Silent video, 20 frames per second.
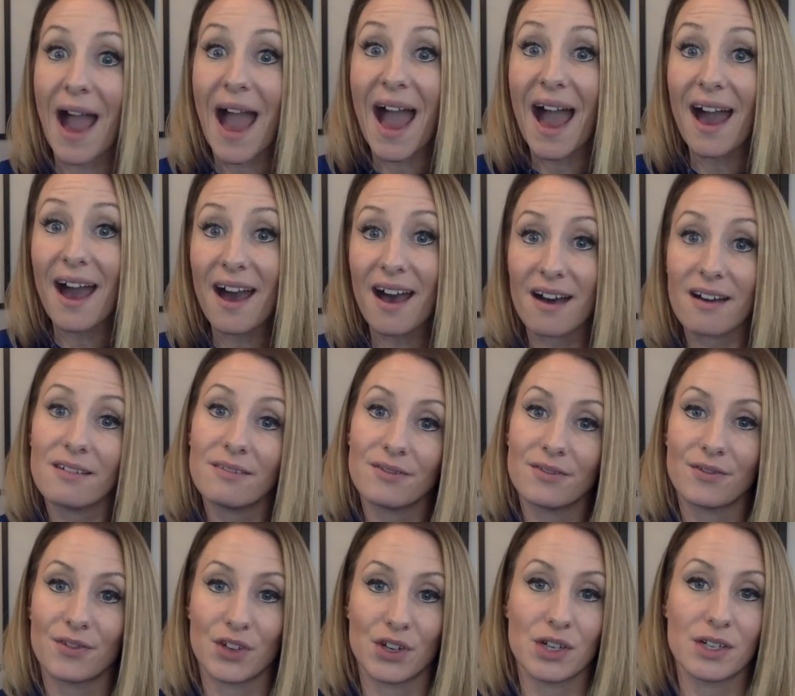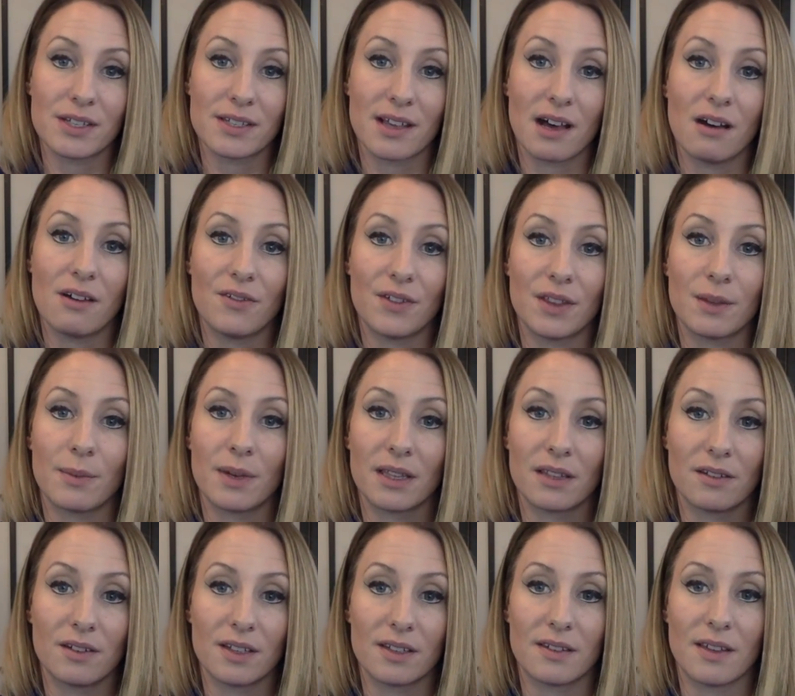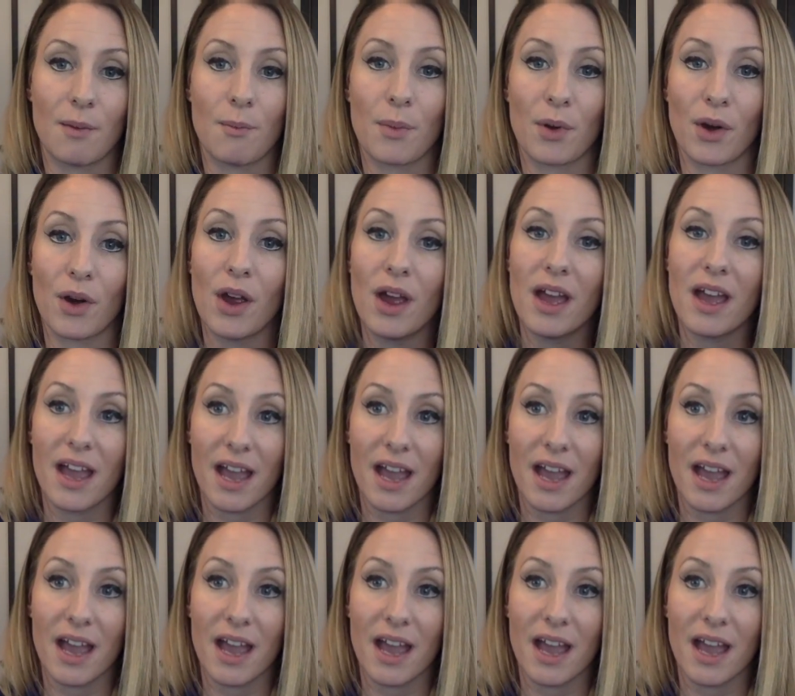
have for yourself in the month of december